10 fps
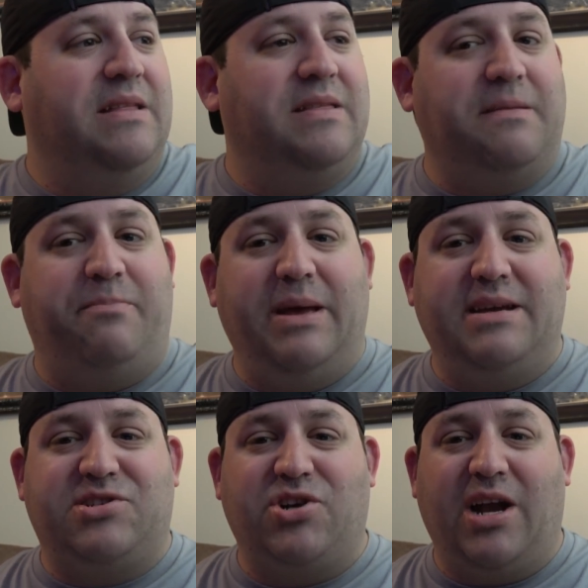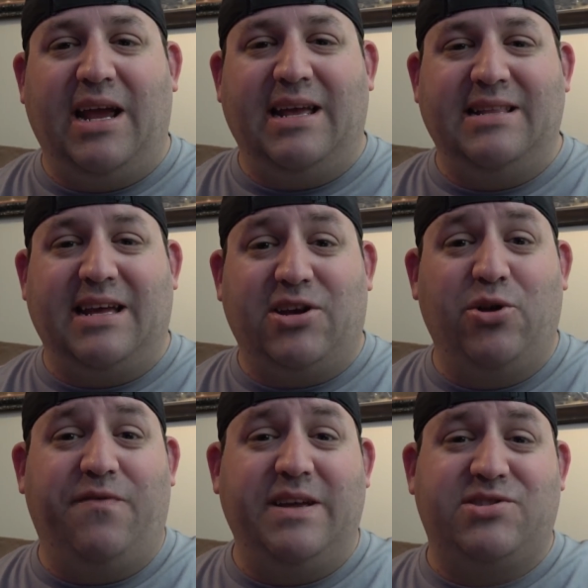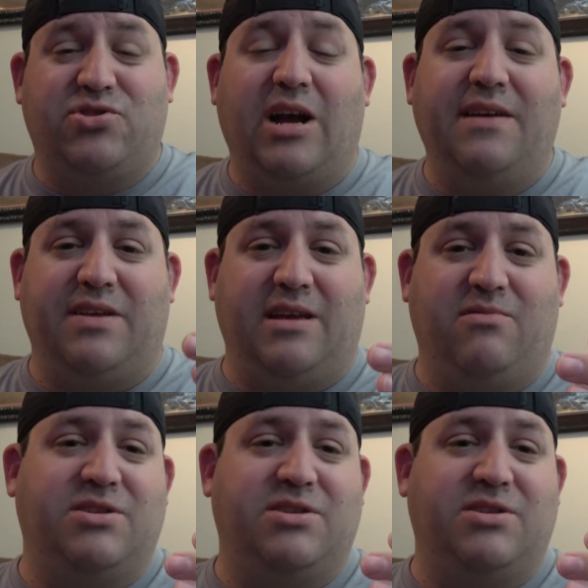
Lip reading: the big train that Goofy's driving,